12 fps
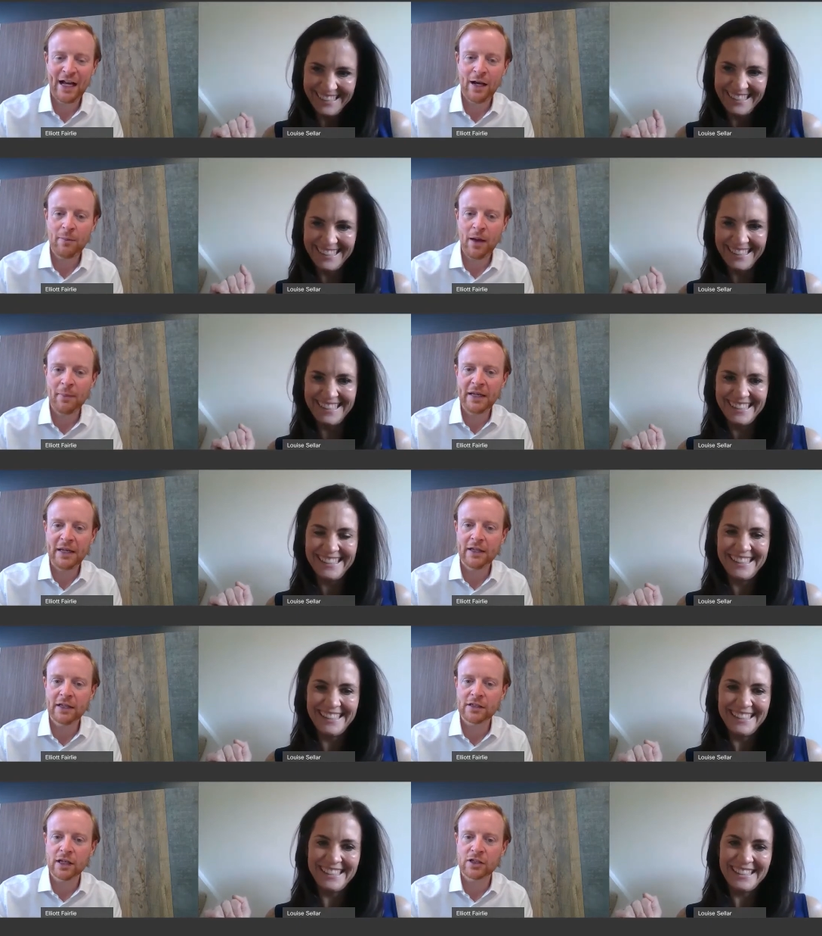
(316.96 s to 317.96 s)
Speaker 1: um, I mean,
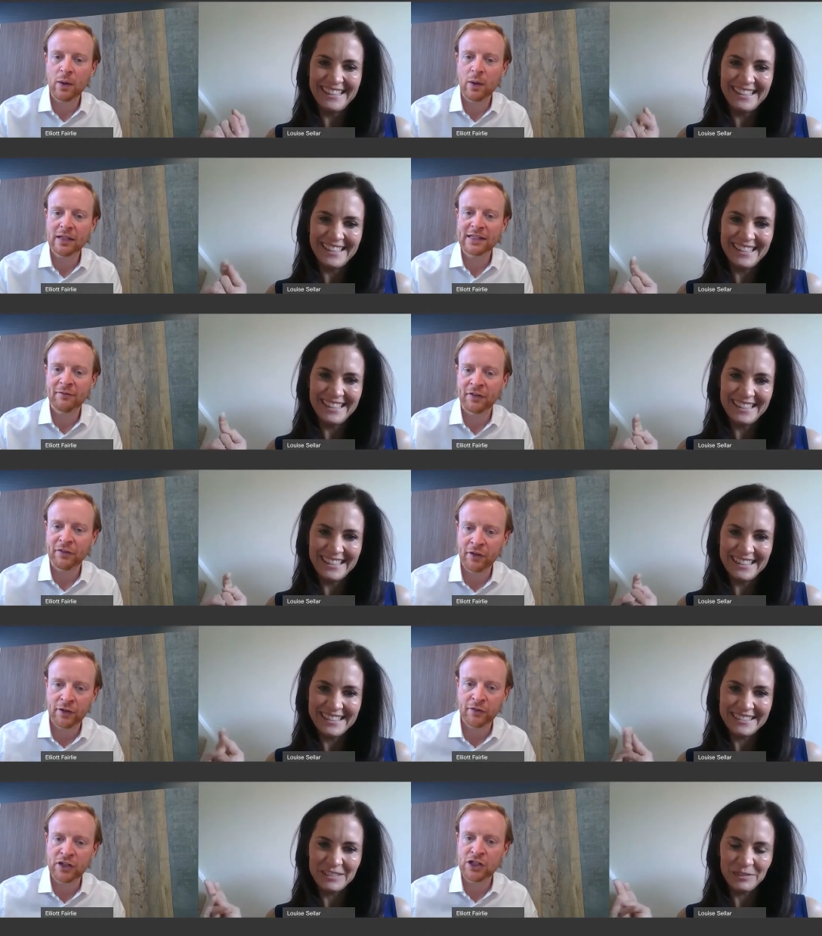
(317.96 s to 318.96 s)
as well as having
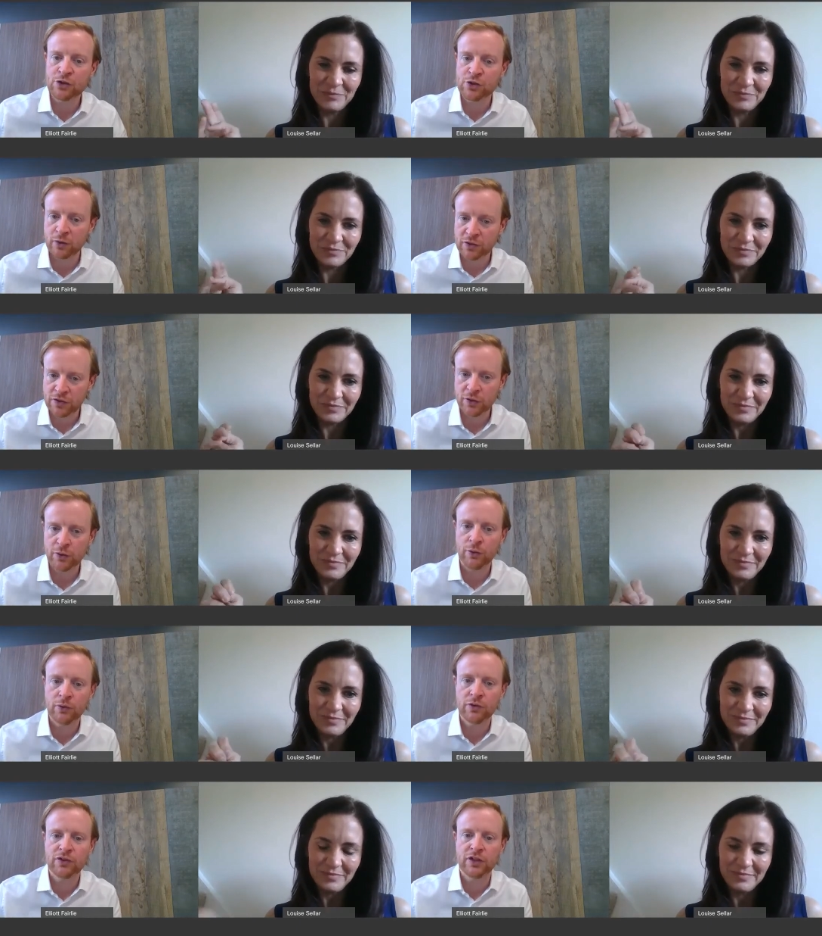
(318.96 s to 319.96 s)
the, the usual
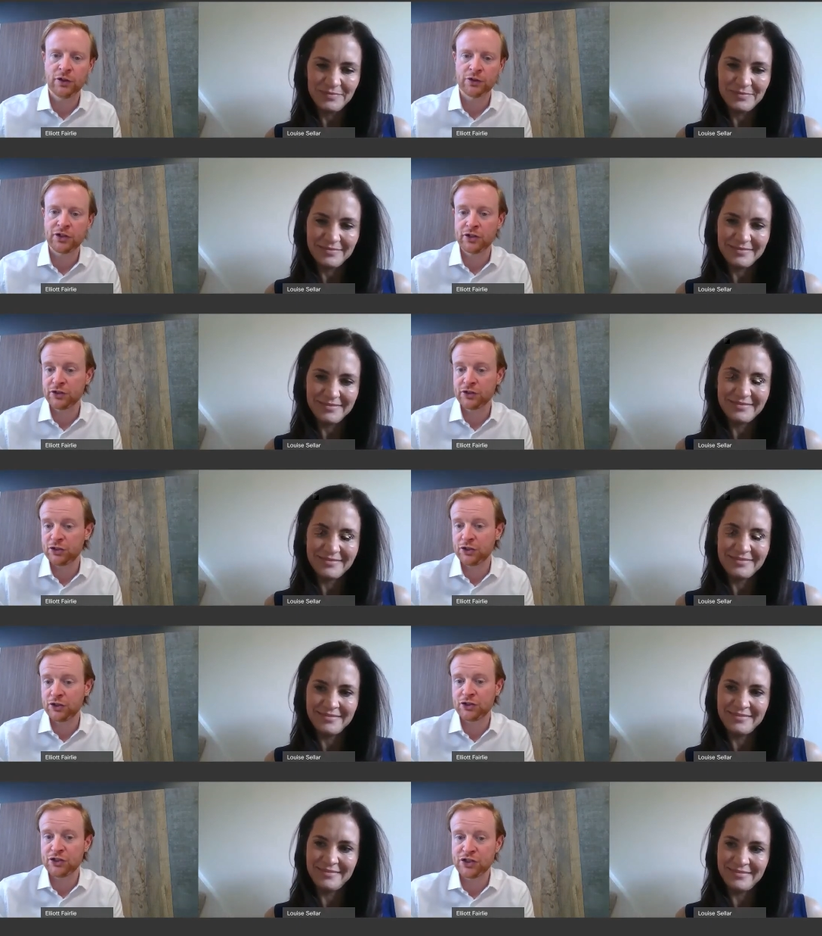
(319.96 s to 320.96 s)
tools, you know,
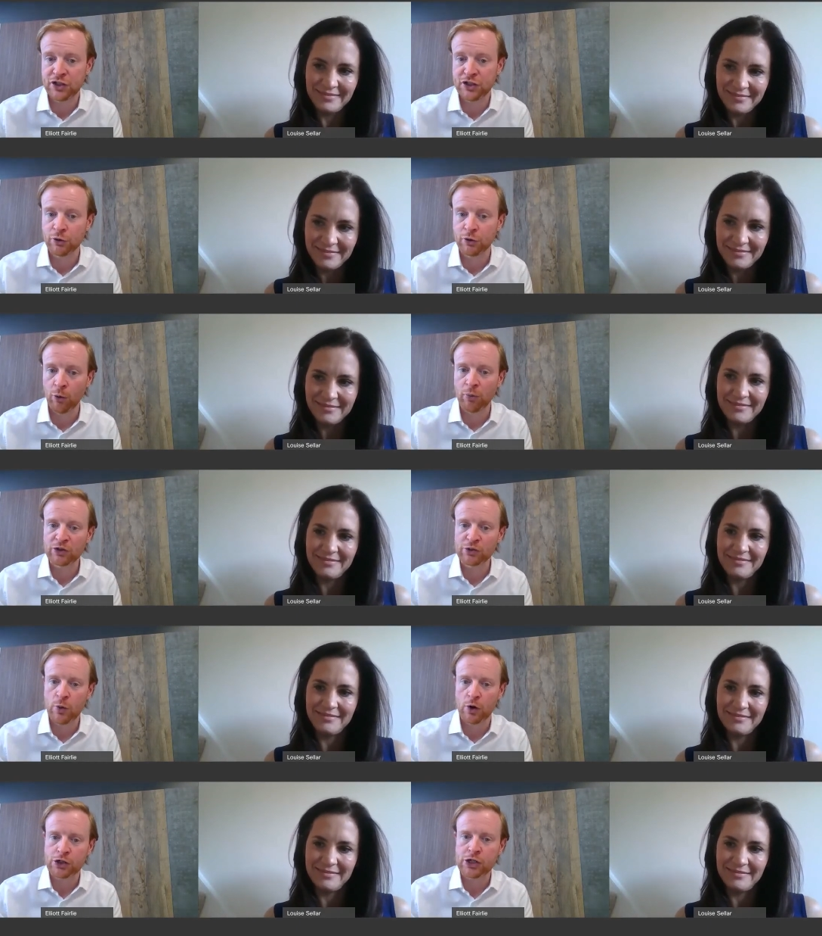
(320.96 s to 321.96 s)
such as the, the new global
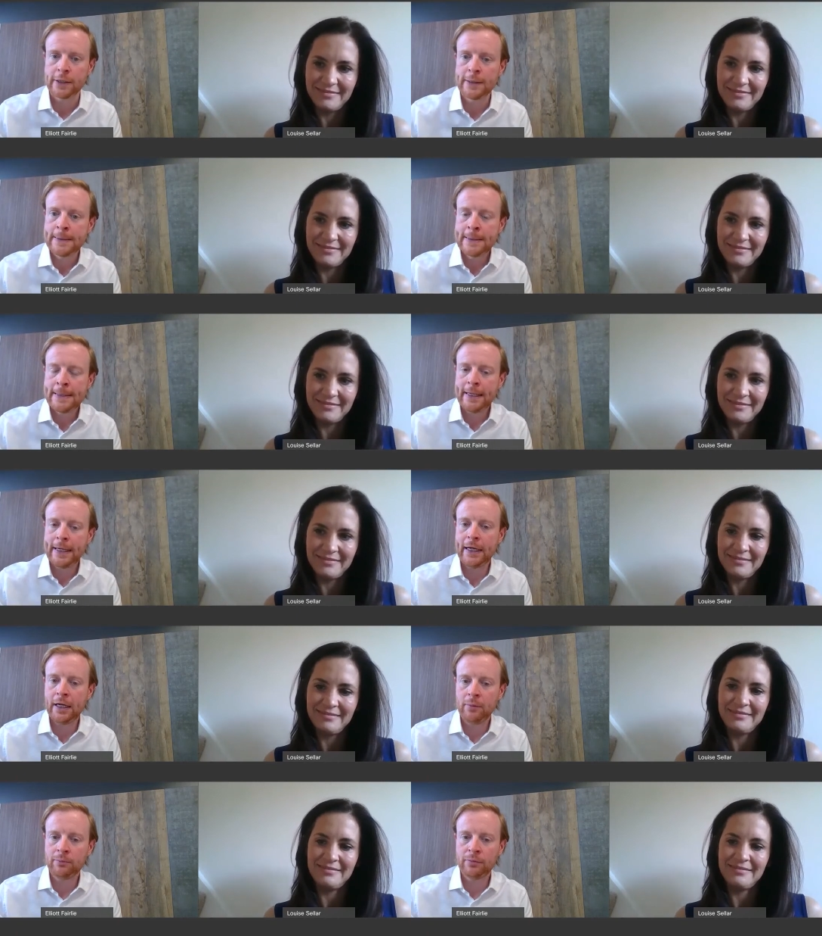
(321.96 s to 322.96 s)
swatch
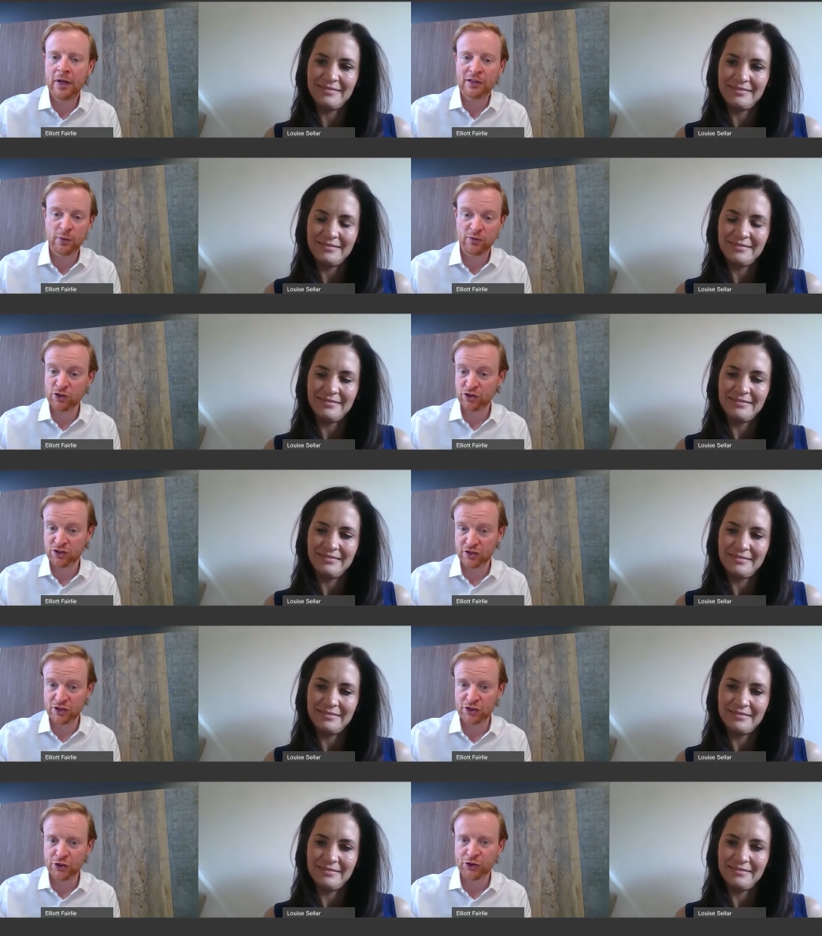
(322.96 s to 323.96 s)
um, as we've just
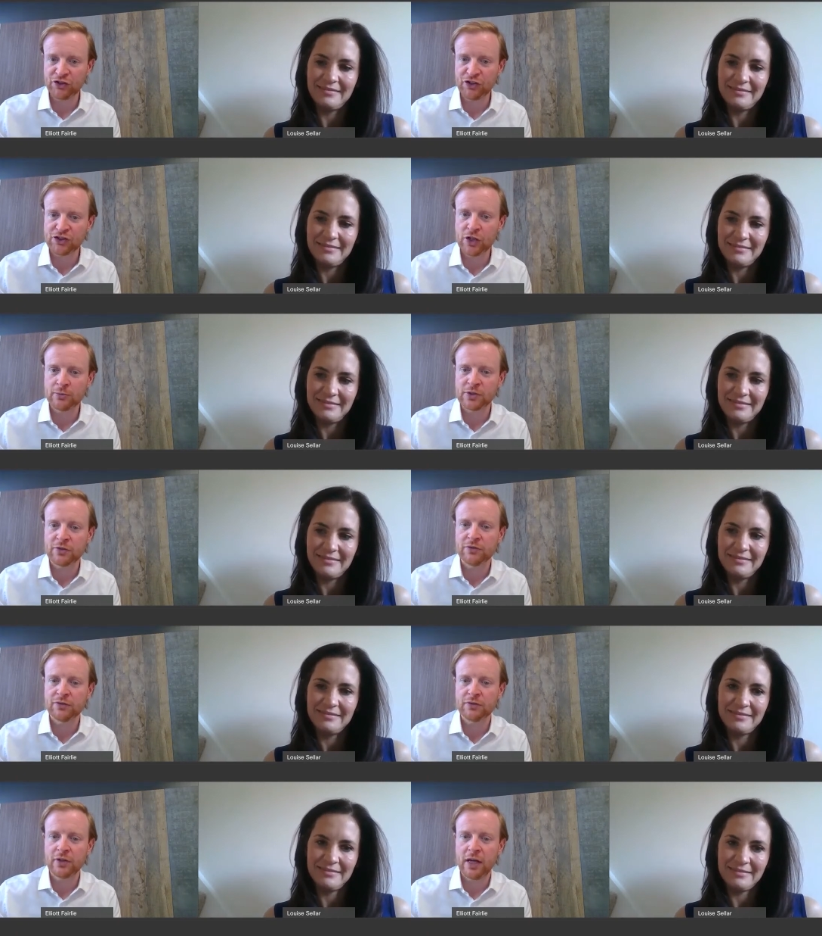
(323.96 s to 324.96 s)
discussed in terms of
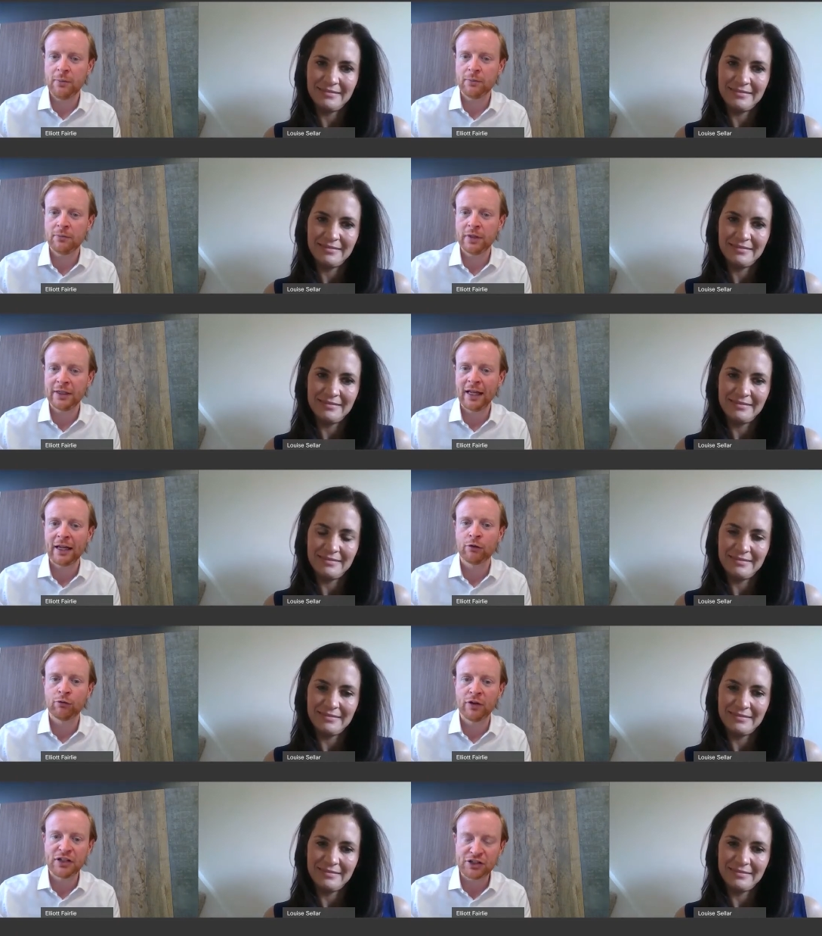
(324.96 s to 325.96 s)
um, in
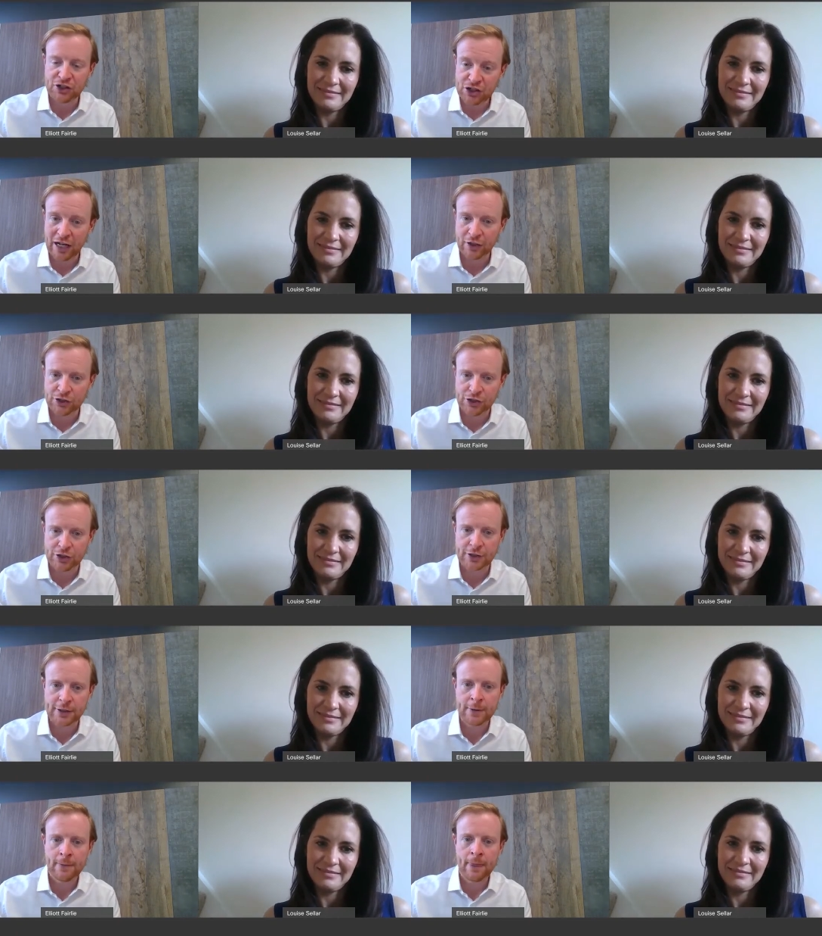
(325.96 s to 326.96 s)
light of recent
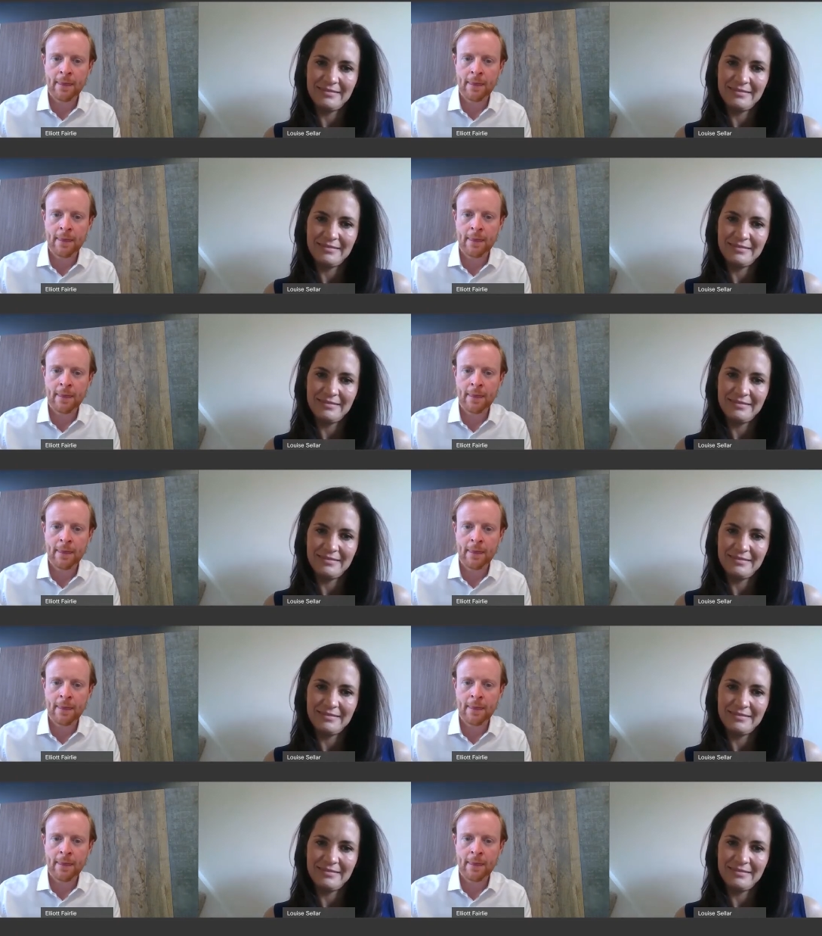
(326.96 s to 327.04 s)
challenges.